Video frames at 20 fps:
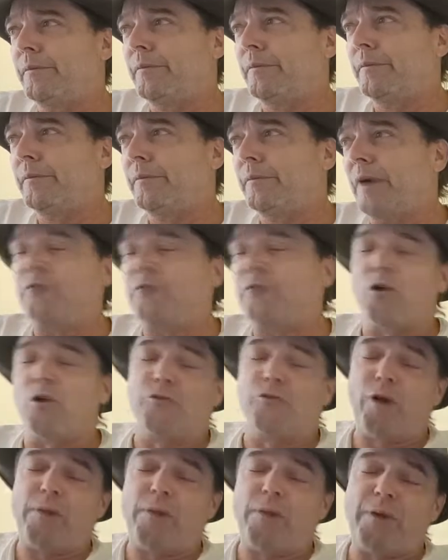I drove
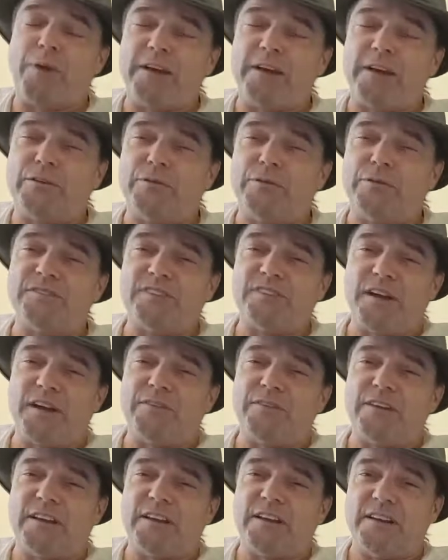right by
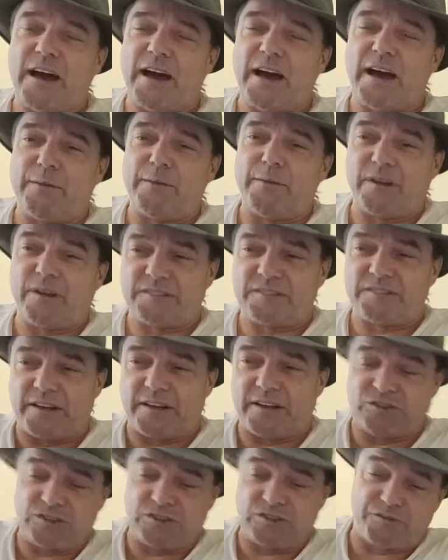279 because I
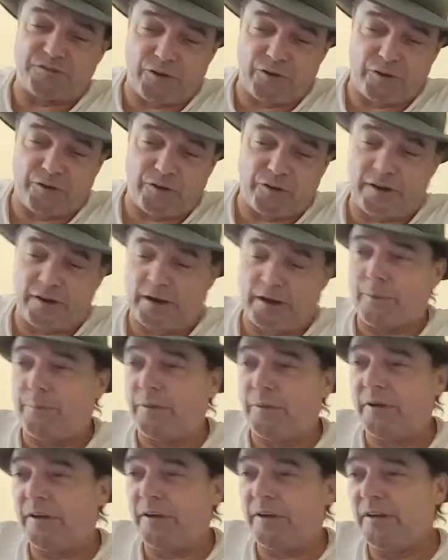had just filled it
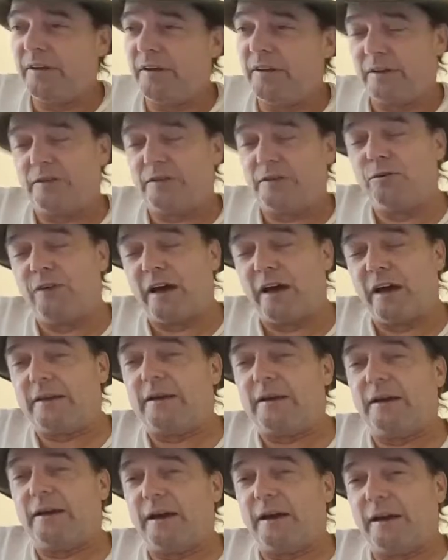up at
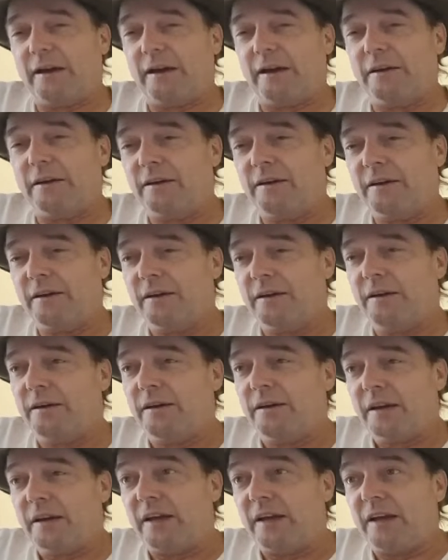299.
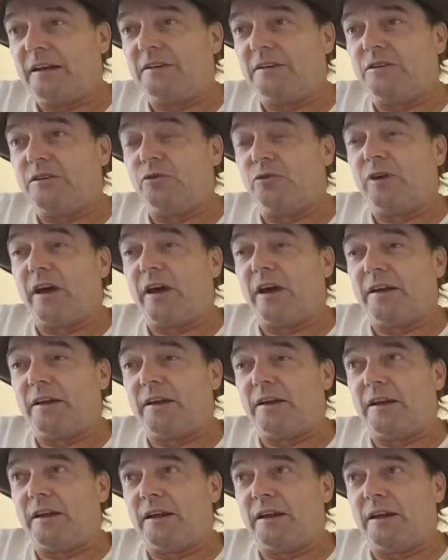And I did
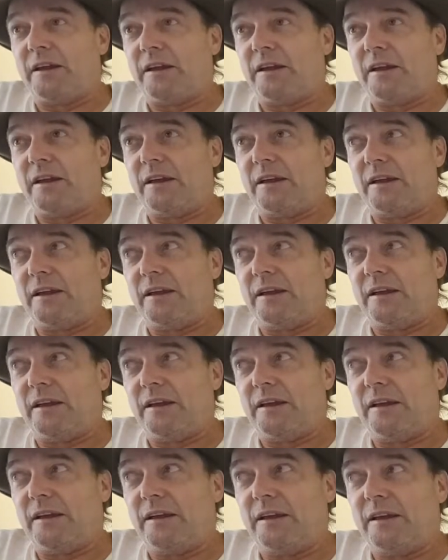
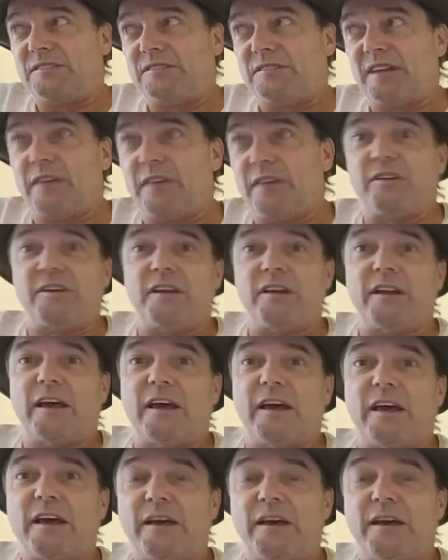297
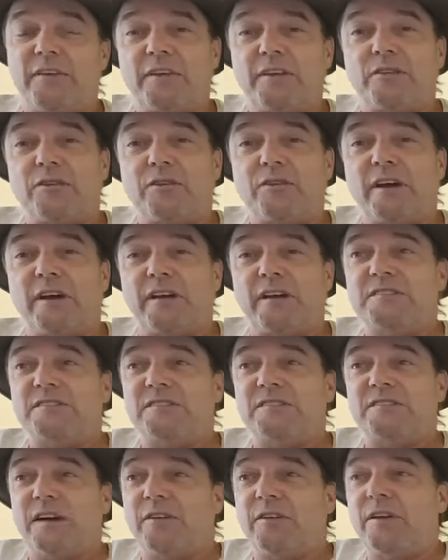today, I think
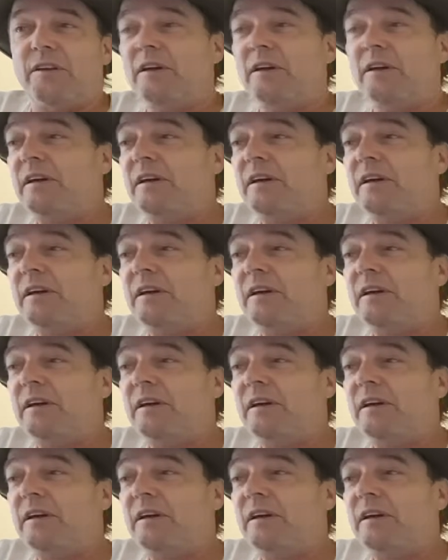297.